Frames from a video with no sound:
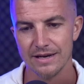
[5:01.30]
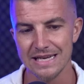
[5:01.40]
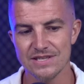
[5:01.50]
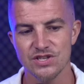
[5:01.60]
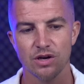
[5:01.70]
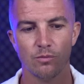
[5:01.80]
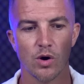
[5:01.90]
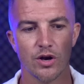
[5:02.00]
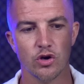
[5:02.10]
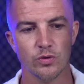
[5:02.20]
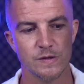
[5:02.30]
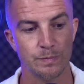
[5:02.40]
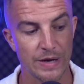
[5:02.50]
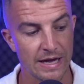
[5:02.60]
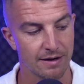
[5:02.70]
and need someone who
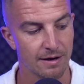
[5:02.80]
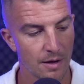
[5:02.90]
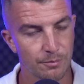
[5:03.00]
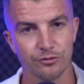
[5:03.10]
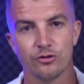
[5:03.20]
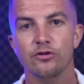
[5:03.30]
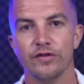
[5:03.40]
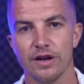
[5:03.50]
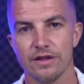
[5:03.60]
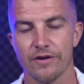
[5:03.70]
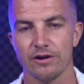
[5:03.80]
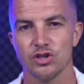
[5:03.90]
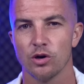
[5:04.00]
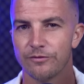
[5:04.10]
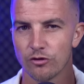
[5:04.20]
has been proven at the very
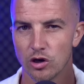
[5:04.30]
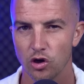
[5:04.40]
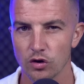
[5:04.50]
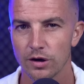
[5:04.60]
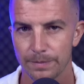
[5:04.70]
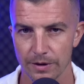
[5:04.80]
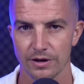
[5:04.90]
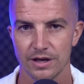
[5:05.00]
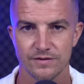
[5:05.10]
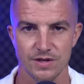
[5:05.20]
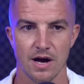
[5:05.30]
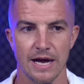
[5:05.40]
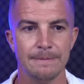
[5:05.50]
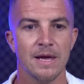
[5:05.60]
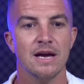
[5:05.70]
top for a longer period of
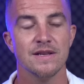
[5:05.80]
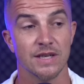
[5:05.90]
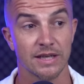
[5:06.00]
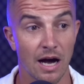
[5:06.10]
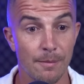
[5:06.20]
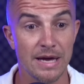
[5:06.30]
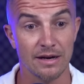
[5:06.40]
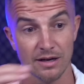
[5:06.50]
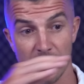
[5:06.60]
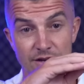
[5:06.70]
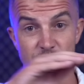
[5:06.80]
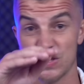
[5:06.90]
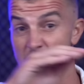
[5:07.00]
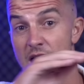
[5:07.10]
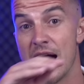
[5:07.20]
time to come in and kind of
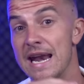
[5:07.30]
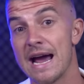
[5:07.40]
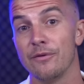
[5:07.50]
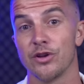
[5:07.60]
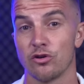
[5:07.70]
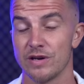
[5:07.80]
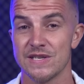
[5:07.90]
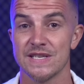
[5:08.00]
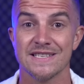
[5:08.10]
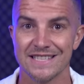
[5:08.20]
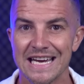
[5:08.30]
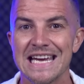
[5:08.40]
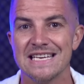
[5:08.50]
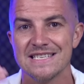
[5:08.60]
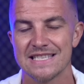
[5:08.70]
just iron out the creases that
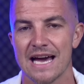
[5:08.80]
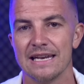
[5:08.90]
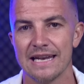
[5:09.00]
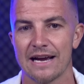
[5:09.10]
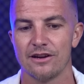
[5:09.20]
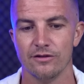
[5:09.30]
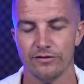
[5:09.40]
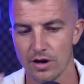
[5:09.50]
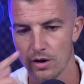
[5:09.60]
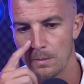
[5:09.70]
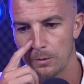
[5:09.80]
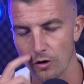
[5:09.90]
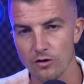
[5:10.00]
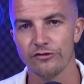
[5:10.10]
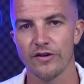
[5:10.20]
is that lack of
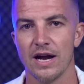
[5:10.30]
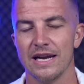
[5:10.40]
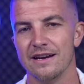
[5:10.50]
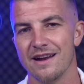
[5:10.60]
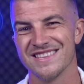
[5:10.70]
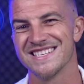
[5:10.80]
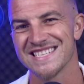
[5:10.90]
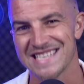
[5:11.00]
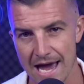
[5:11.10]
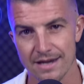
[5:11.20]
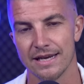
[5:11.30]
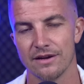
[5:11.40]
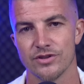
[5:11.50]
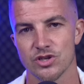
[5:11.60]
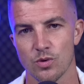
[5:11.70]
profiling and
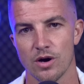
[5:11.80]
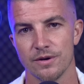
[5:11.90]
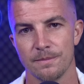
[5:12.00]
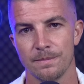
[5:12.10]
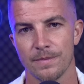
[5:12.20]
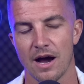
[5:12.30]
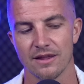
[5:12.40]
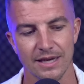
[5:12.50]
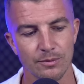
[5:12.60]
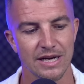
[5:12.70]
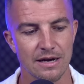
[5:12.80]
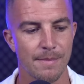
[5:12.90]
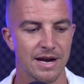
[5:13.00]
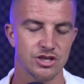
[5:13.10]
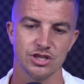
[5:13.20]
understanding of the squad. I think we need
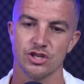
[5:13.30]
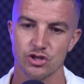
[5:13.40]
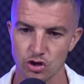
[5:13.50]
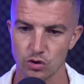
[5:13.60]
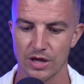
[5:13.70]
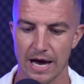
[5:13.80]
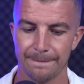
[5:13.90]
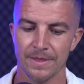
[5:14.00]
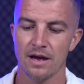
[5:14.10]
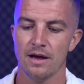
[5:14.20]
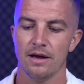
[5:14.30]
a manager to do that.